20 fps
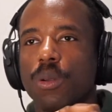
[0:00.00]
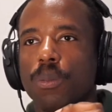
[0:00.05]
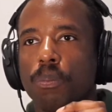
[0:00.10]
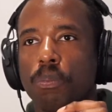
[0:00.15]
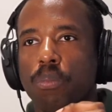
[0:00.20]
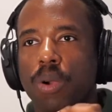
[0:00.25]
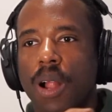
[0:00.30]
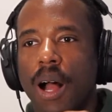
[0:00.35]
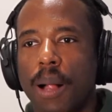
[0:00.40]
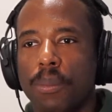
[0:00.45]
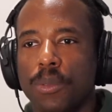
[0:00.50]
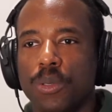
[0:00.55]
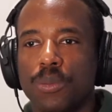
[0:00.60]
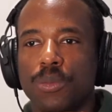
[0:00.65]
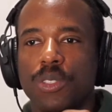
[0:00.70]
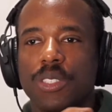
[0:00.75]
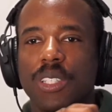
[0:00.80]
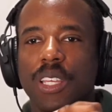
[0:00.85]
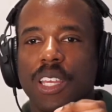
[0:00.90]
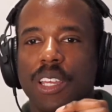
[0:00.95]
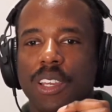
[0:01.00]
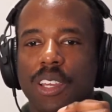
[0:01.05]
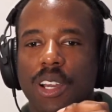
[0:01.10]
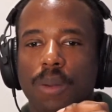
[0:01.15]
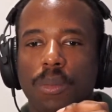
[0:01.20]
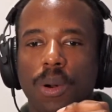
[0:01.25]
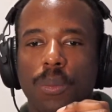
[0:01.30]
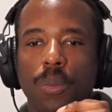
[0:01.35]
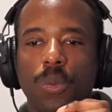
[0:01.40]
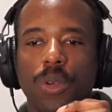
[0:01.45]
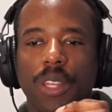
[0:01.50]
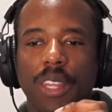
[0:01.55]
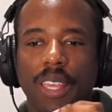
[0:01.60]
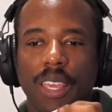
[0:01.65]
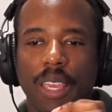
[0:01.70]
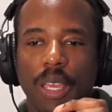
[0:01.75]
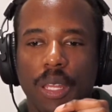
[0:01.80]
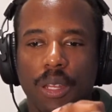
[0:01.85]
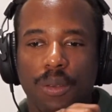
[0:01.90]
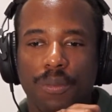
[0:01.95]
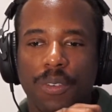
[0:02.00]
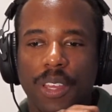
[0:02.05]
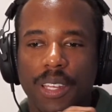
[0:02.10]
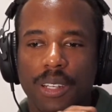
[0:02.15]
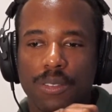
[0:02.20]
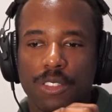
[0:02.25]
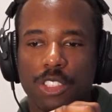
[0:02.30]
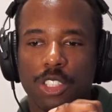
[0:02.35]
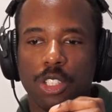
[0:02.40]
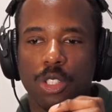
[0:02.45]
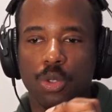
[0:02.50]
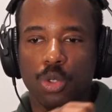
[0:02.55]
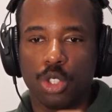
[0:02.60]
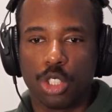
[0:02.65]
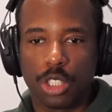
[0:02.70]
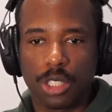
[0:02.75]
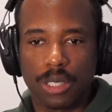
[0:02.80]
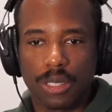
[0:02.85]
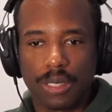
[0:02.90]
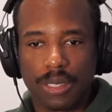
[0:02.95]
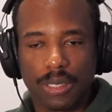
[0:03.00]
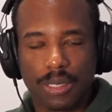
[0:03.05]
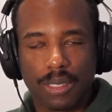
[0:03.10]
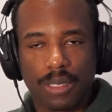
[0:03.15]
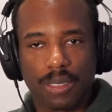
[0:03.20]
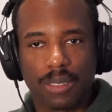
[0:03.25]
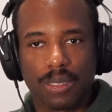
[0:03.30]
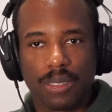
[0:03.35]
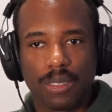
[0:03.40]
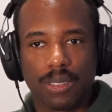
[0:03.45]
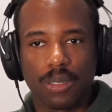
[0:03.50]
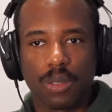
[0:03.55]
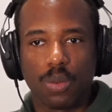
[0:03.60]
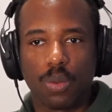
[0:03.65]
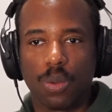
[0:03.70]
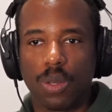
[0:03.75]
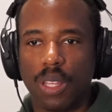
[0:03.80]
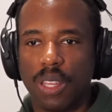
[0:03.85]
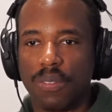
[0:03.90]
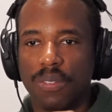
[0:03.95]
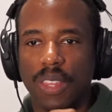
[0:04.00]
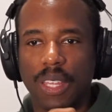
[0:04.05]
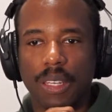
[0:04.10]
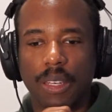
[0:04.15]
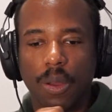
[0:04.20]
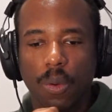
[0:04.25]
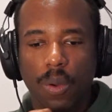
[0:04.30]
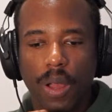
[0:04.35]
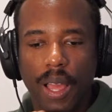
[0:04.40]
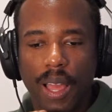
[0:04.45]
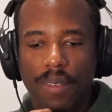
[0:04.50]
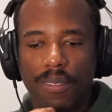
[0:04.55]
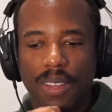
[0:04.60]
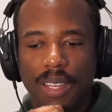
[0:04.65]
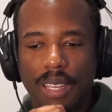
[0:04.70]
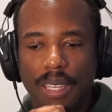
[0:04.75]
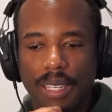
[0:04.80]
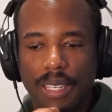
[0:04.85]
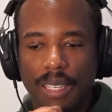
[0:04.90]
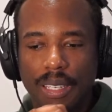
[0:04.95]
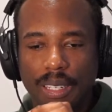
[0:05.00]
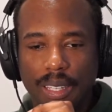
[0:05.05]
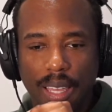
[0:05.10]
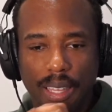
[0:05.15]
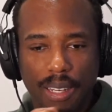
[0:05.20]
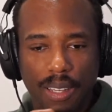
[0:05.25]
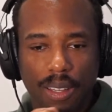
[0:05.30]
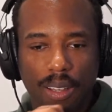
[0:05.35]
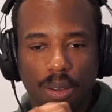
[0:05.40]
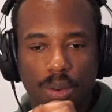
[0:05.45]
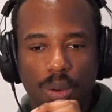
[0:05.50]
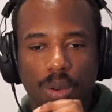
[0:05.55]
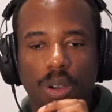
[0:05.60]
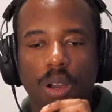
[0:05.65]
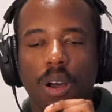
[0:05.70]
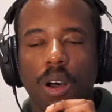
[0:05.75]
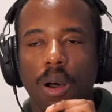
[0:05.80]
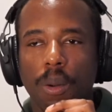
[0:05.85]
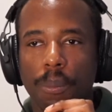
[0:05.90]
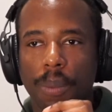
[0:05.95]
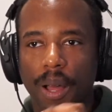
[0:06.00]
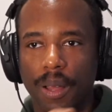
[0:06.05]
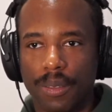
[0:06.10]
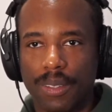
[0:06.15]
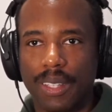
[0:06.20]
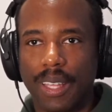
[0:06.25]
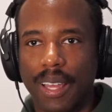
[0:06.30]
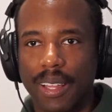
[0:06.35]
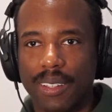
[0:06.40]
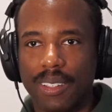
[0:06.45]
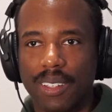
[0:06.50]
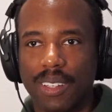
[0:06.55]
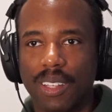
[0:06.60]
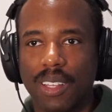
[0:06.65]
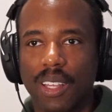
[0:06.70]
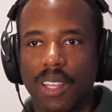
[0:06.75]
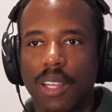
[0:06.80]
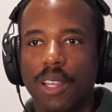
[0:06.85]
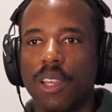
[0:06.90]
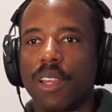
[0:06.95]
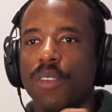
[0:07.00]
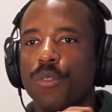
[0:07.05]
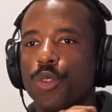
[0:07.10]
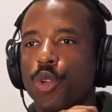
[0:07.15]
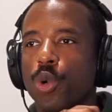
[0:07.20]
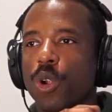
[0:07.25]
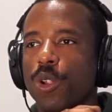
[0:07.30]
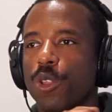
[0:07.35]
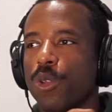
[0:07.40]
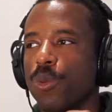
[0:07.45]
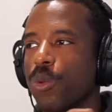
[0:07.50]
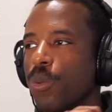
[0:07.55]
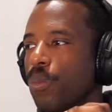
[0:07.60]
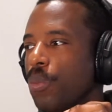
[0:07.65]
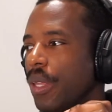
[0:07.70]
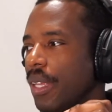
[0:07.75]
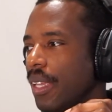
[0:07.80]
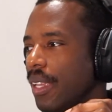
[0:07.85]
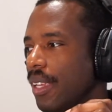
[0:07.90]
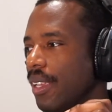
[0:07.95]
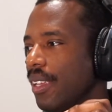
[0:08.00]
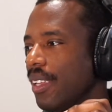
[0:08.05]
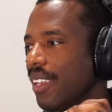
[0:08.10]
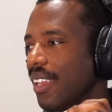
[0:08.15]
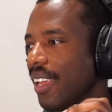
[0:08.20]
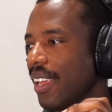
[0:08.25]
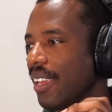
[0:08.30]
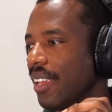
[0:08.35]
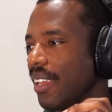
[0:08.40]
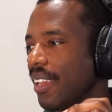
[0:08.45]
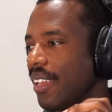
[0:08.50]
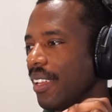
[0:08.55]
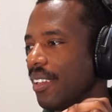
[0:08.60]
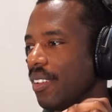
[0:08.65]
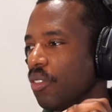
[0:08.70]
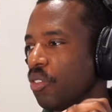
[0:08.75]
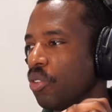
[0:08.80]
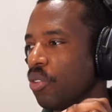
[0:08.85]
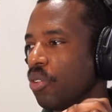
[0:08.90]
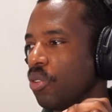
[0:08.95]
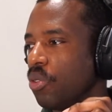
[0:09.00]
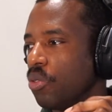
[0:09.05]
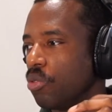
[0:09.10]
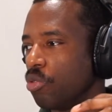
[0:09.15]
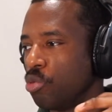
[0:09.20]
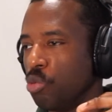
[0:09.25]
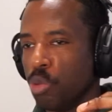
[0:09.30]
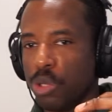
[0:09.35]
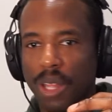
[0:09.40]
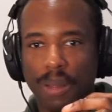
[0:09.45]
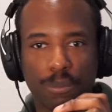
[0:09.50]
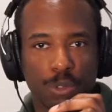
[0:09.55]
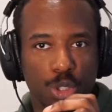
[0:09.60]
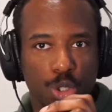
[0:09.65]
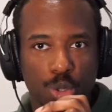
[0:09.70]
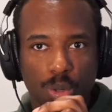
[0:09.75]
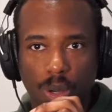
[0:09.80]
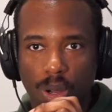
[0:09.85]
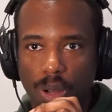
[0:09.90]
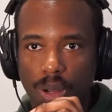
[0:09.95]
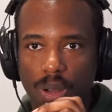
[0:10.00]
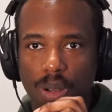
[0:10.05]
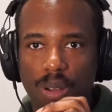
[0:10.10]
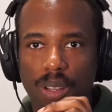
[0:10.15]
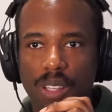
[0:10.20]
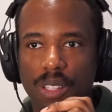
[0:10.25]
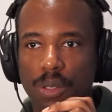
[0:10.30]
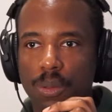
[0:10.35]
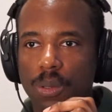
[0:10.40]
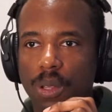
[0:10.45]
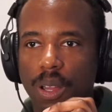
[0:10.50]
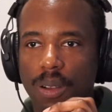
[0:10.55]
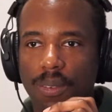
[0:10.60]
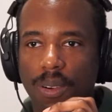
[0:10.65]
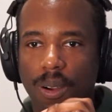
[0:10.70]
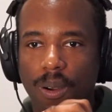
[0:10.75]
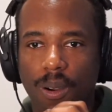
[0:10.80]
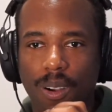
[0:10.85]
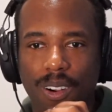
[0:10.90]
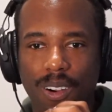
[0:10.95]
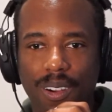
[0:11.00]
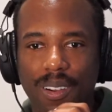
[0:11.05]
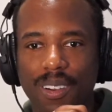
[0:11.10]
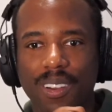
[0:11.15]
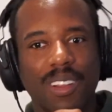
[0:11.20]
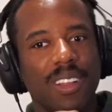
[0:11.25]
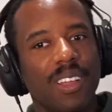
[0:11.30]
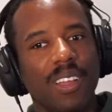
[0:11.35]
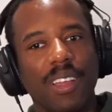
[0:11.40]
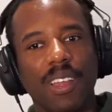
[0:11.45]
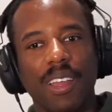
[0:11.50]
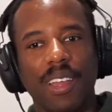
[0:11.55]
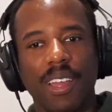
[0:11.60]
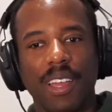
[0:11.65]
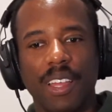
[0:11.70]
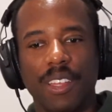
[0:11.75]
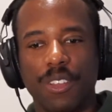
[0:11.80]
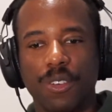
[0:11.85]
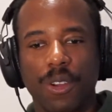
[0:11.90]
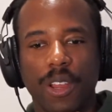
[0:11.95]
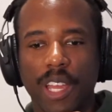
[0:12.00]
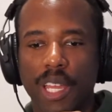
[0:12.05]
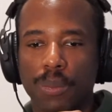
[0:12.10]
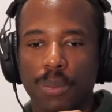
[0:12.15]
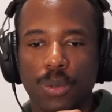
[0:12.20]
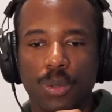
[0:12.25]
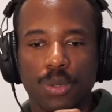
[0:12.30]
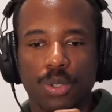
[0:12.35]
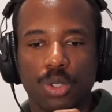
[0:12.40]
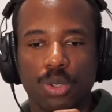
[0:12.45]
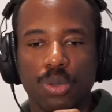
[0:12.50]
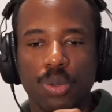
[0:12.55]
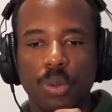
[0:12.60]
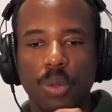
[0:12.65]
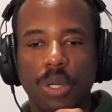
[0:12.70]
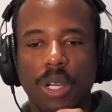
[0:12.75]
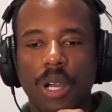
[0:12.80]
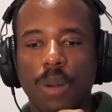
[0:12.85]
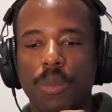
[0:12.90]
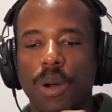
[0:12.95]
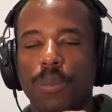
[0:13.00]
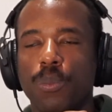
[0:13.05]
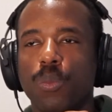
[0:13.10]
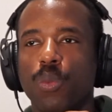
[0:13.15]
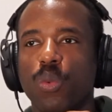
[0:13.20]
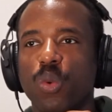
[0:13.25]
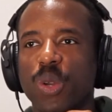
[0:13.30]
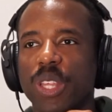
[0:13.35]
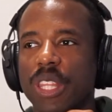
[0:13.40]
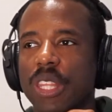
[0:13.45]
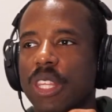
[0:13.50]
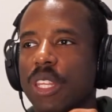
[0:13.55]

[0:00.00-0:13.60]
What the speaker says: problems and come up with innovative solutions if they don't have any data about that. If you are a human being and you love to draw and you love art and you're able to come up with